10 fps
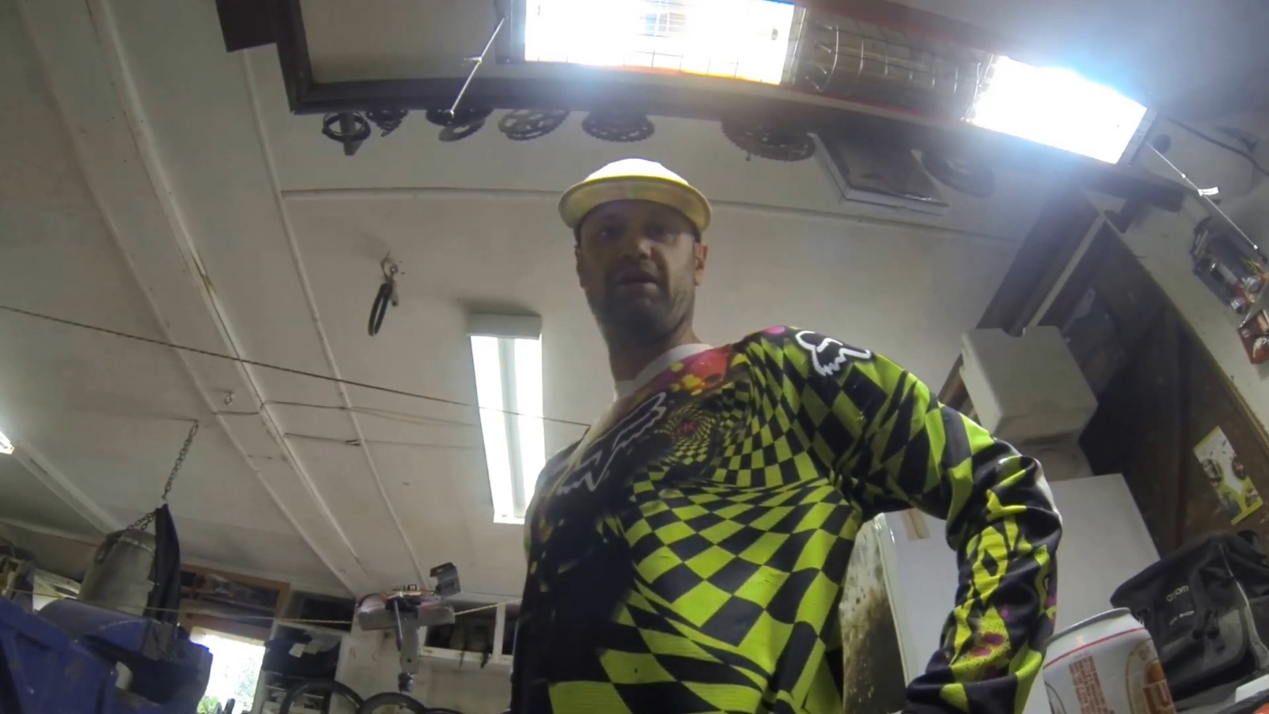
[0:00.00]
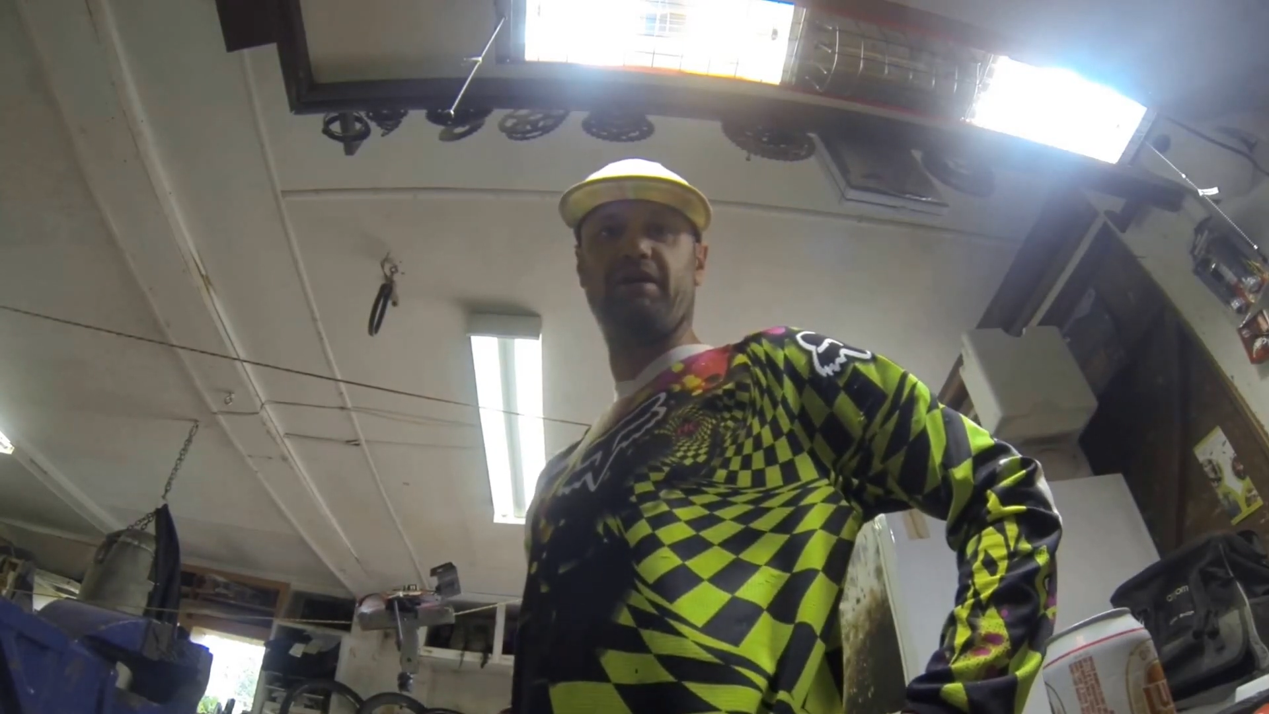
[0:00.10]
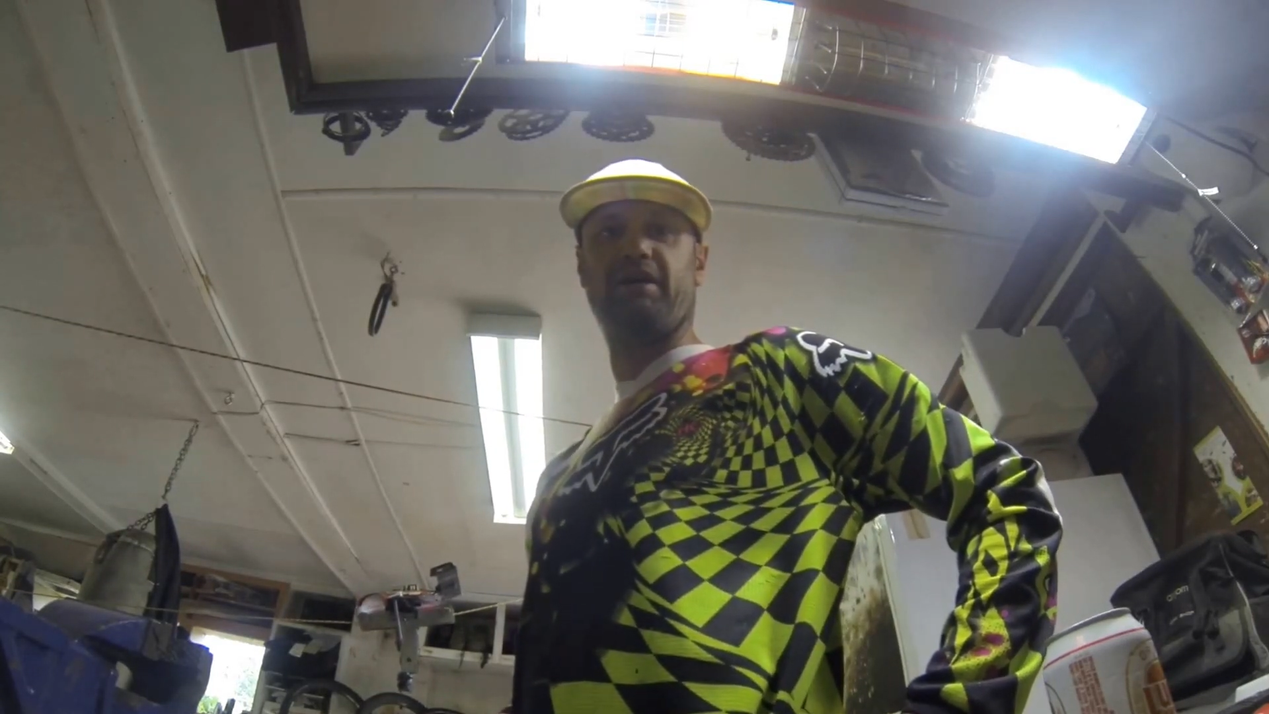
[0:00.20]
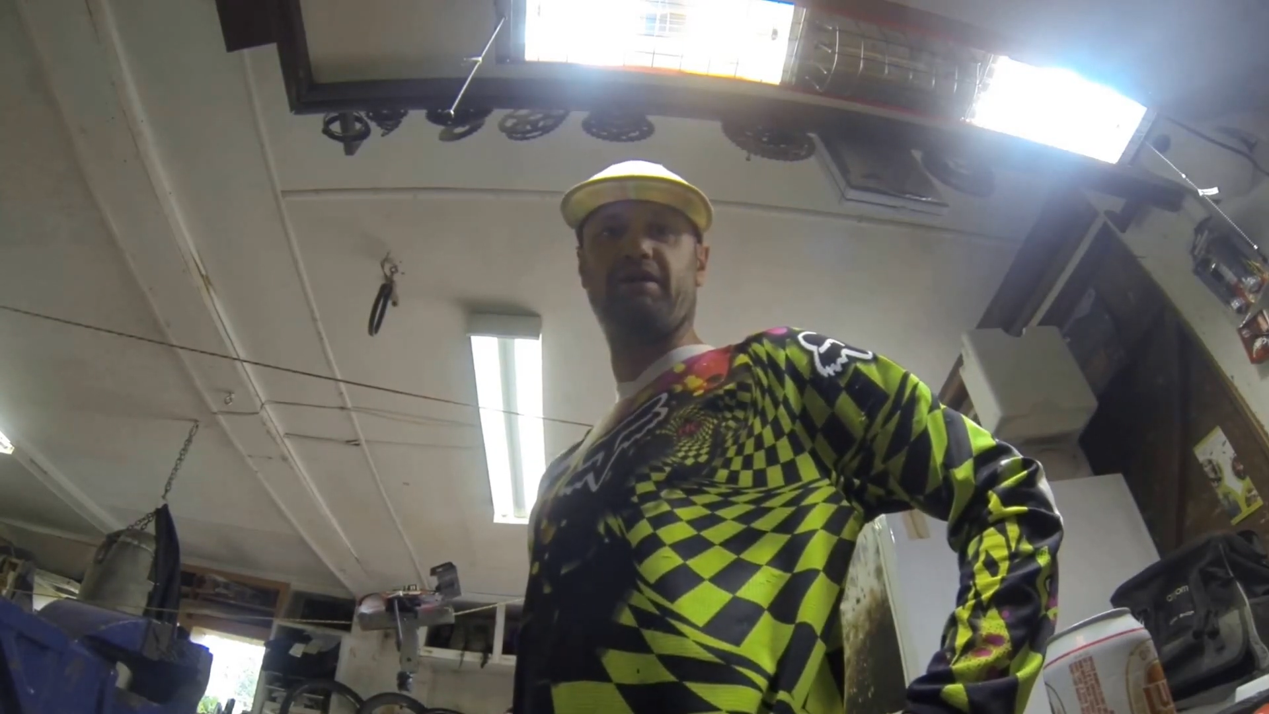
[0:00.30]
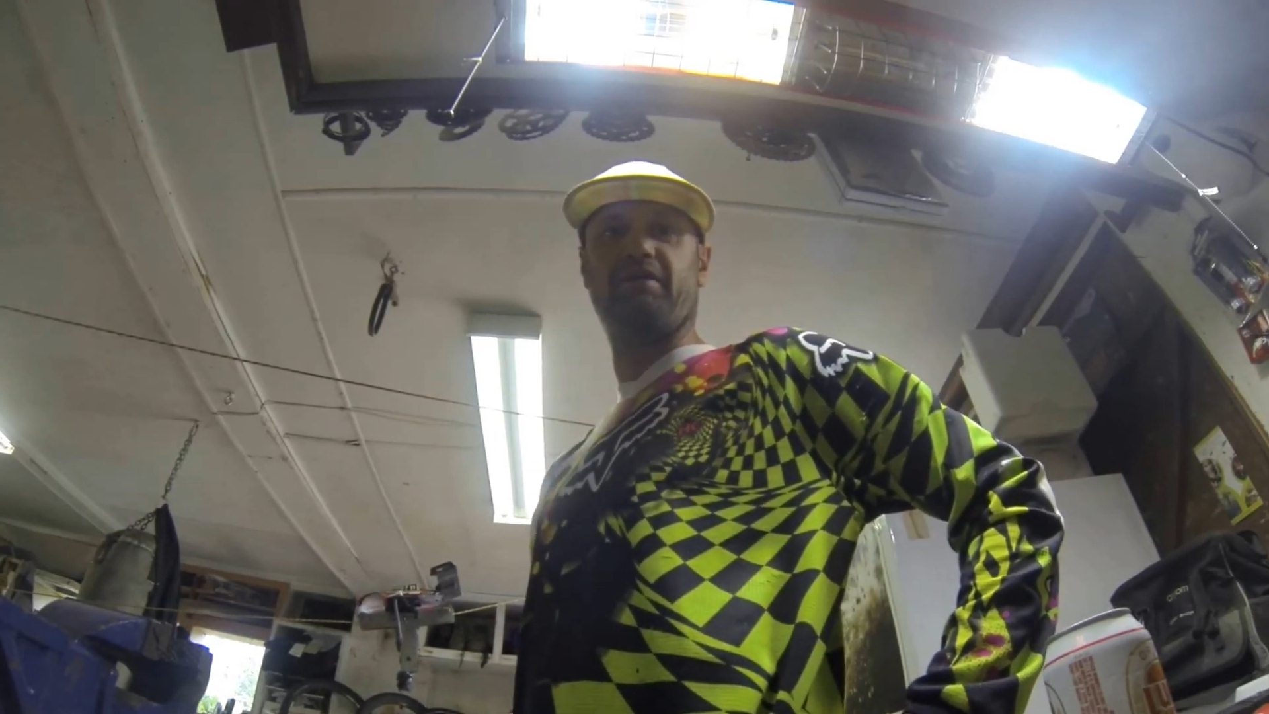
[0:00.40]

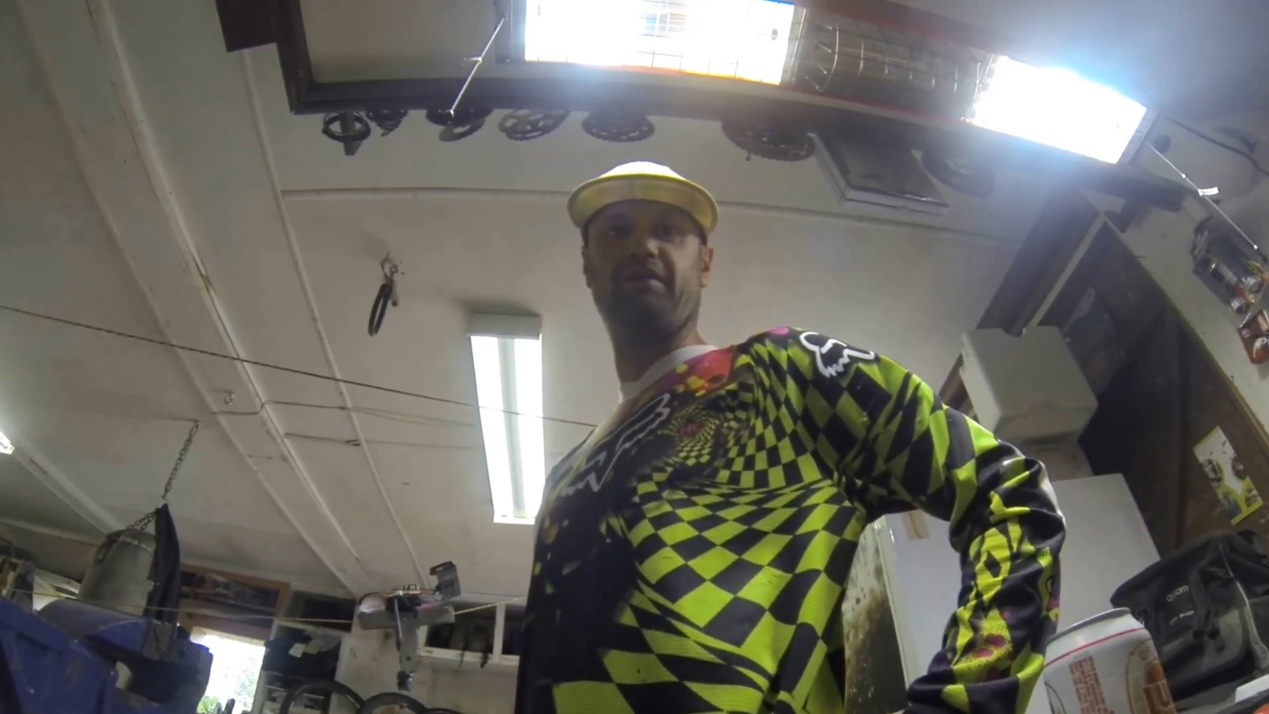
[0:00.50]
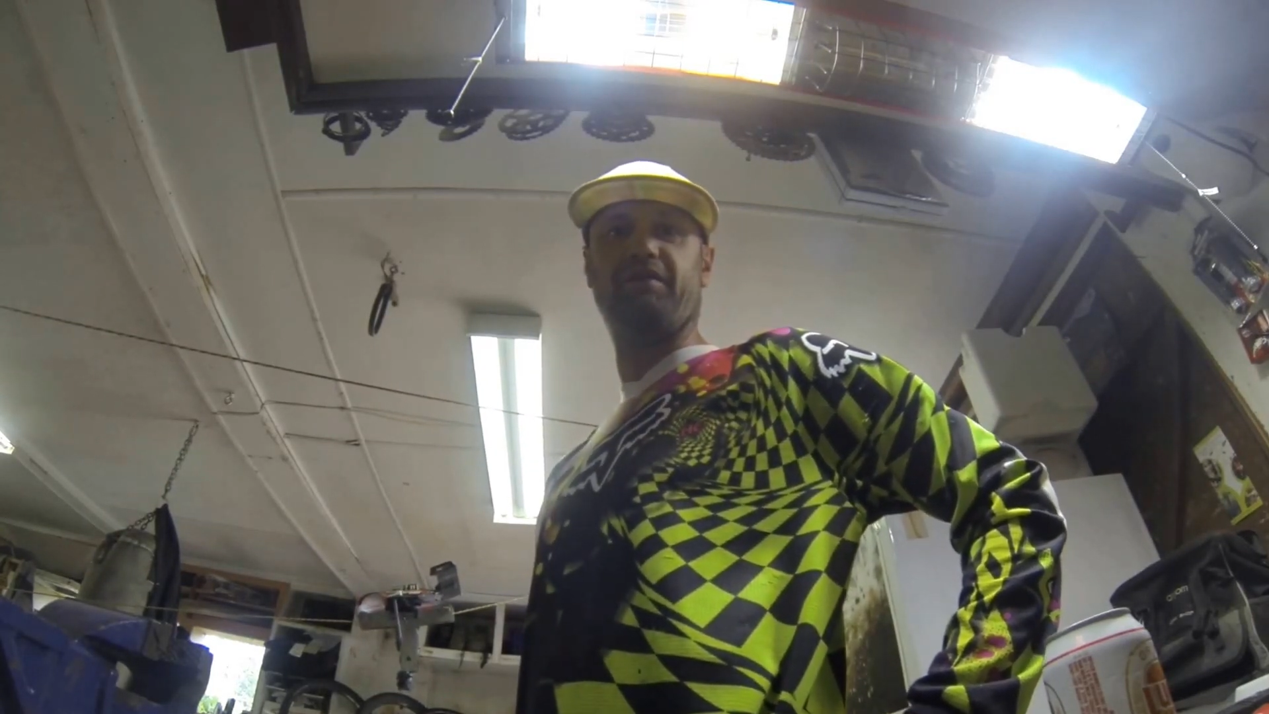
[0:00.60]
150